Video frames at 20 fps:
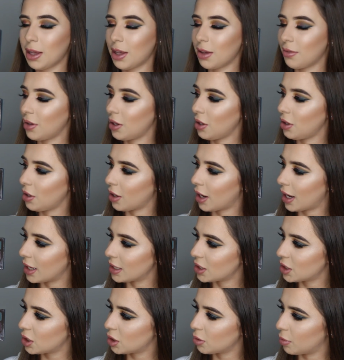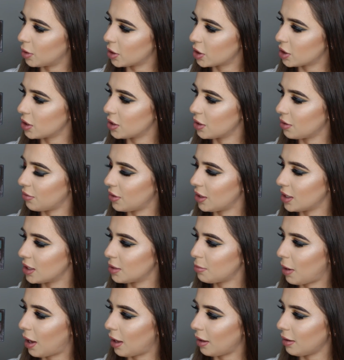be giving you guys swatches of this
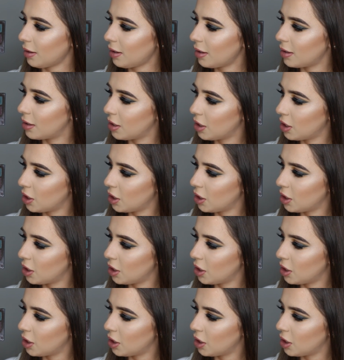palette.